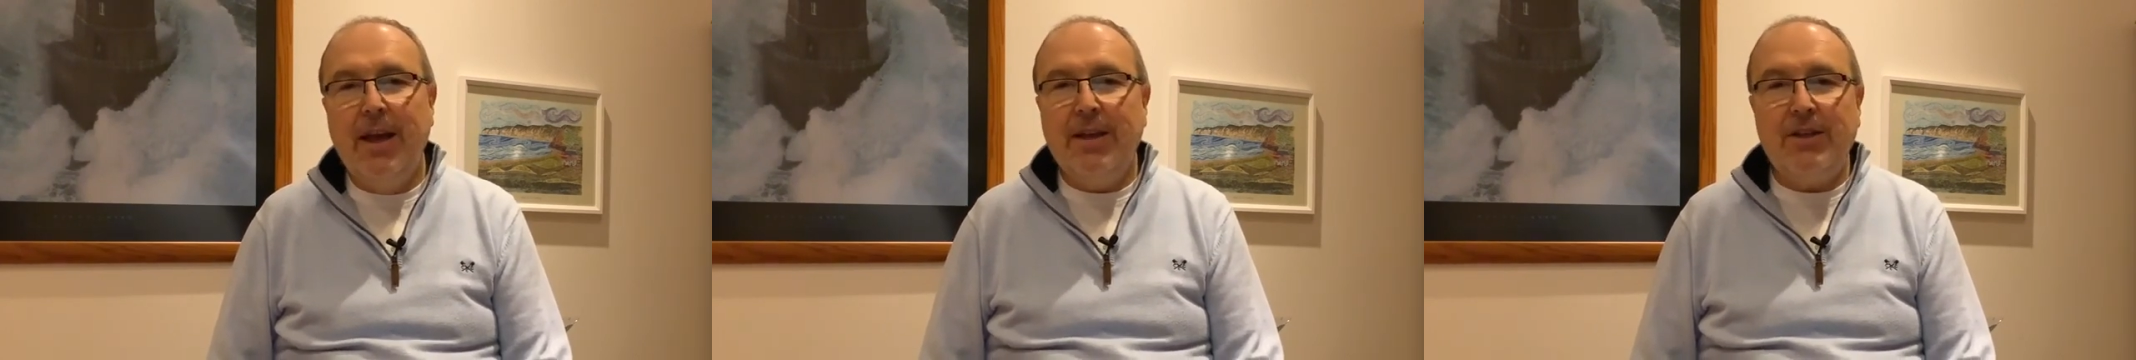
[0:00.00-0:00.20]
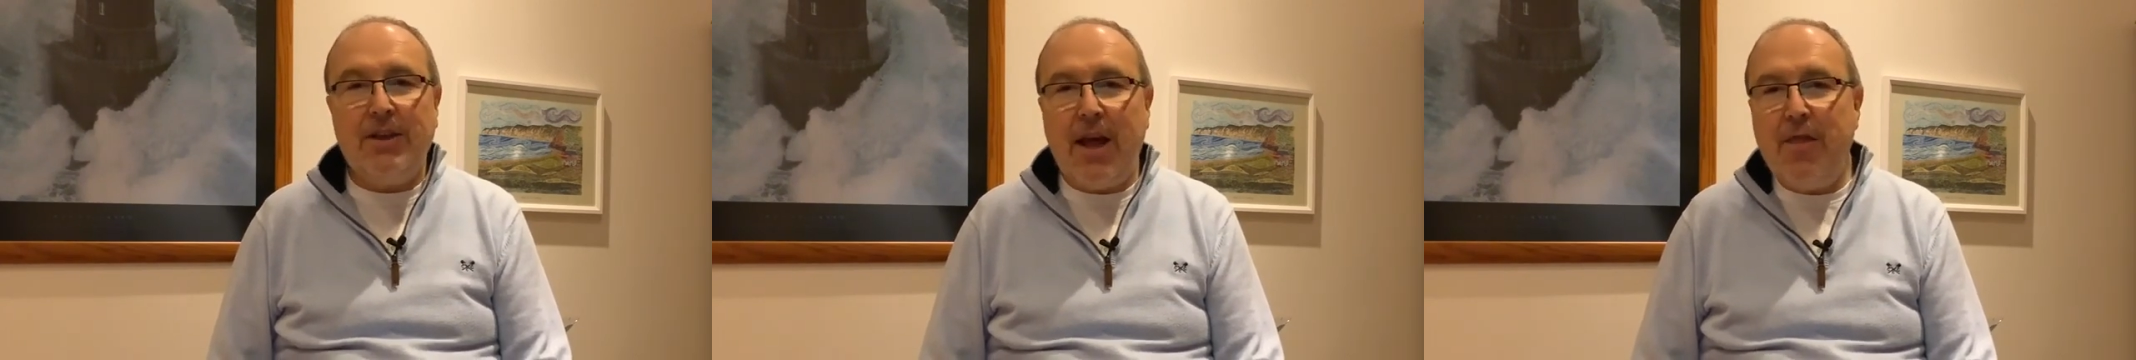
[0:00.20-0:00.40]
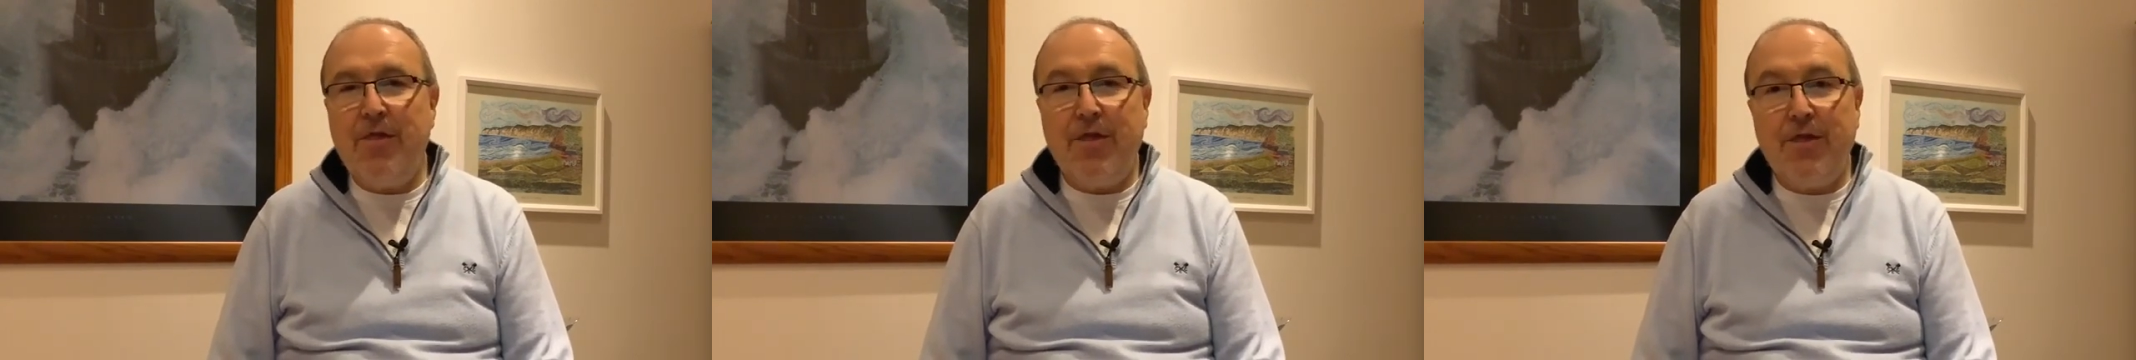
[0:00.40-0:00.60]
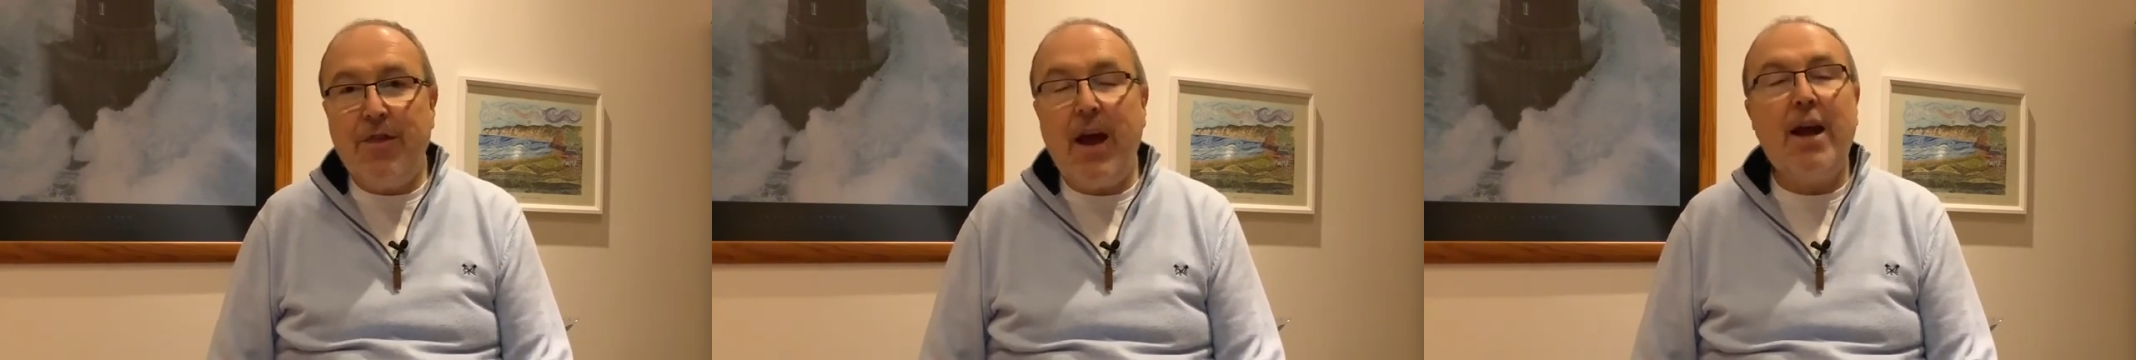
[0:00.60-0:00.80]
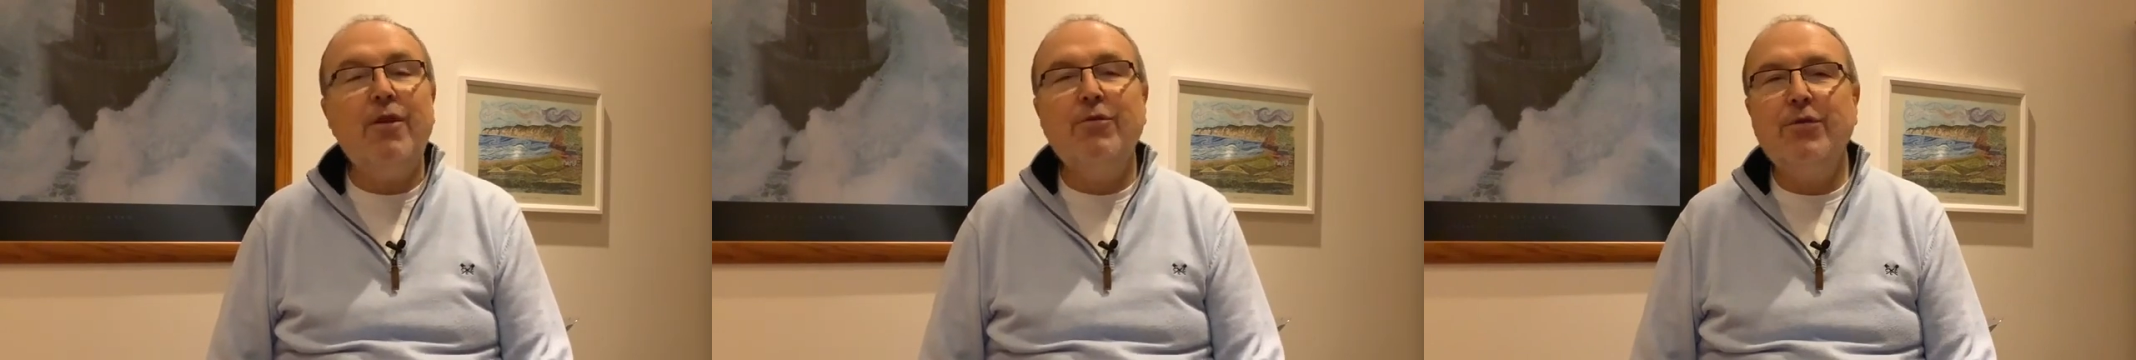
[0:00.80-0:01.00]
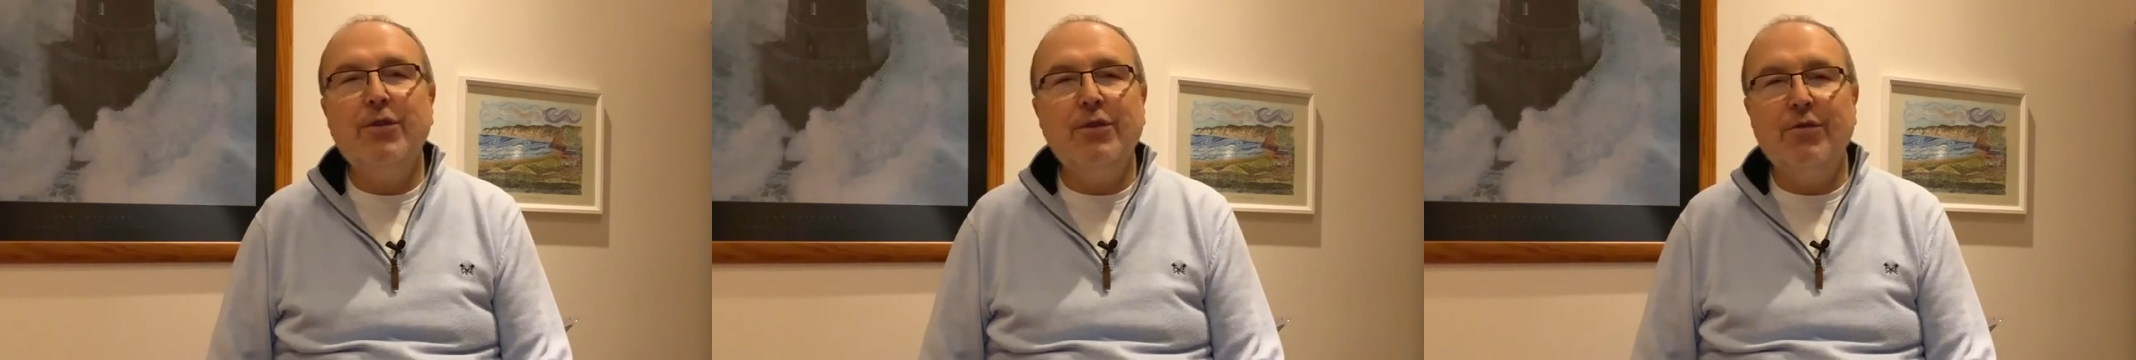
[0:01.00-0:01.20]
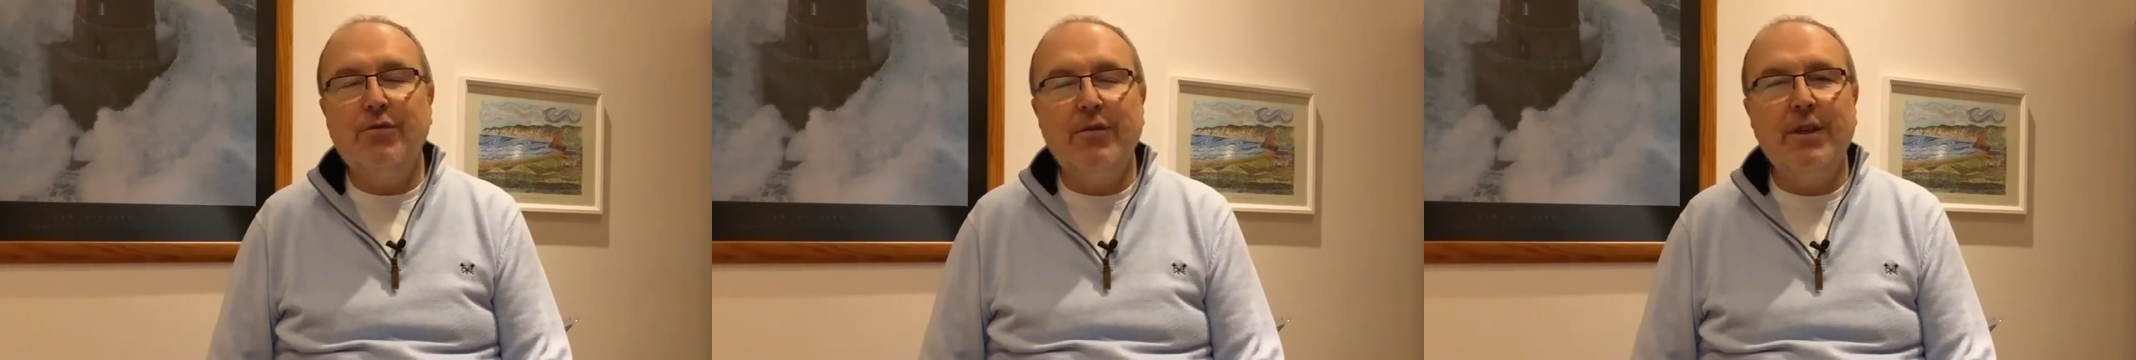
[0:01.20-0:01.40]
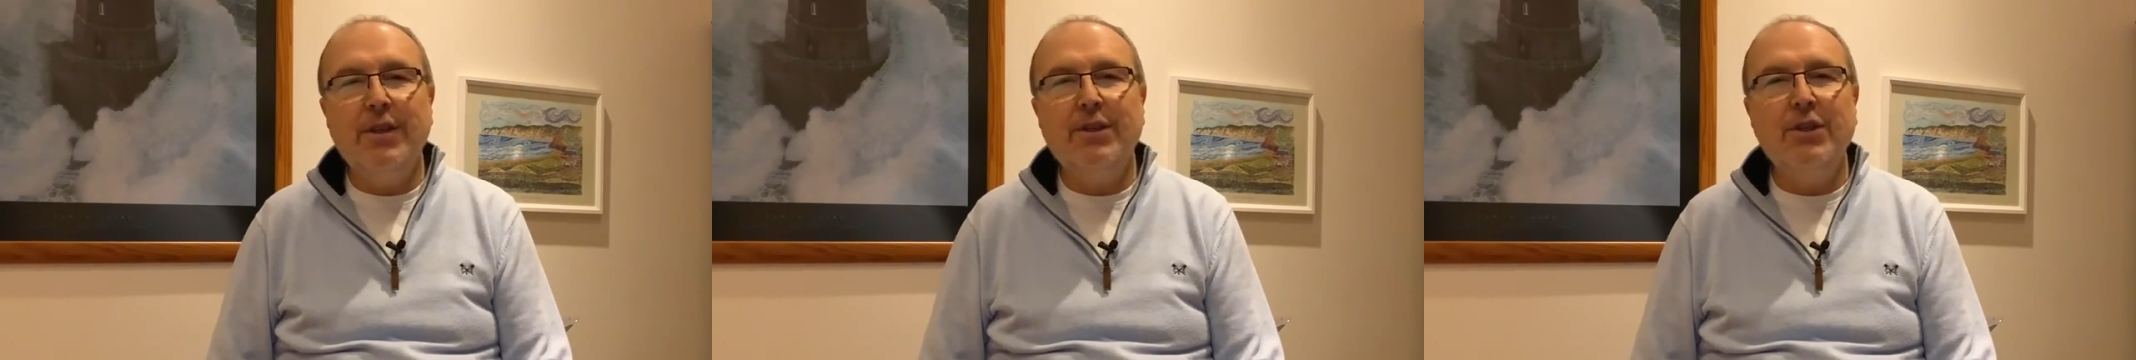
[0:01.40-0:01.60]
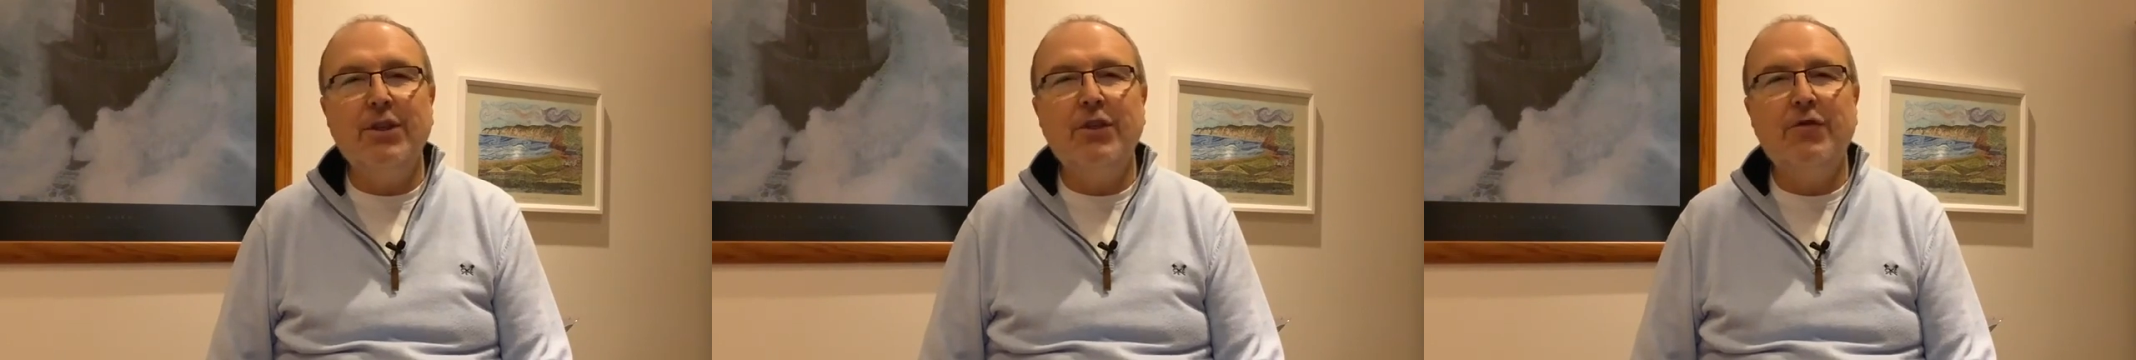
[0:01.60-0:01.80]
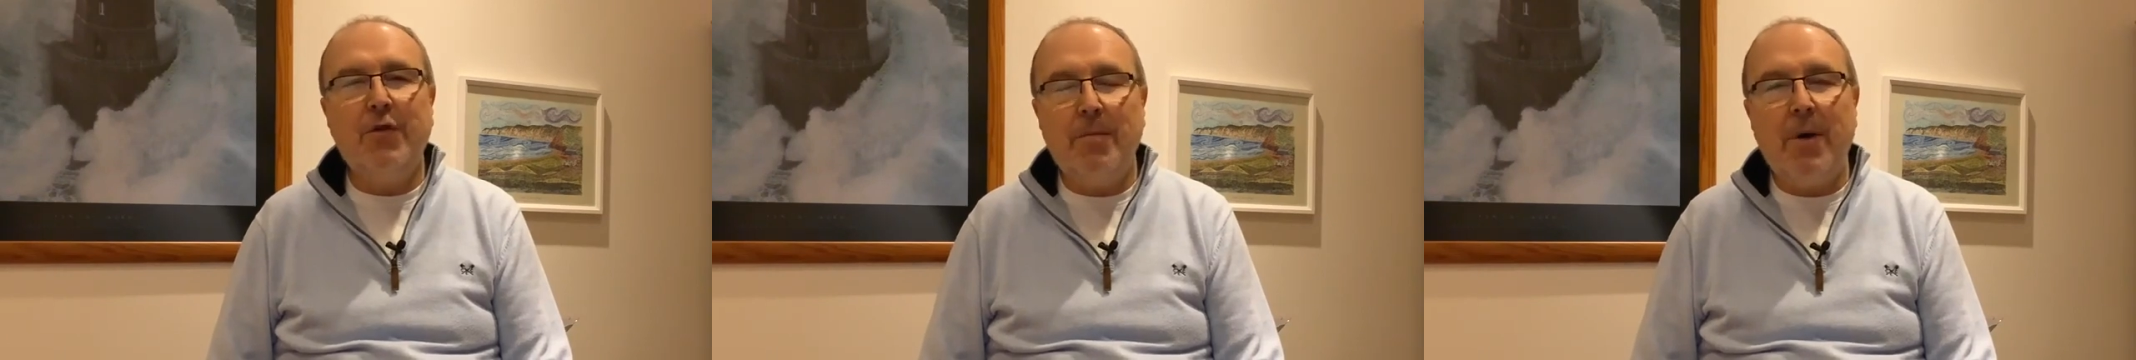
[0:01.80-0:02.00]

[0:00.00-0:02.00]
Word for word: 10,000 reasons for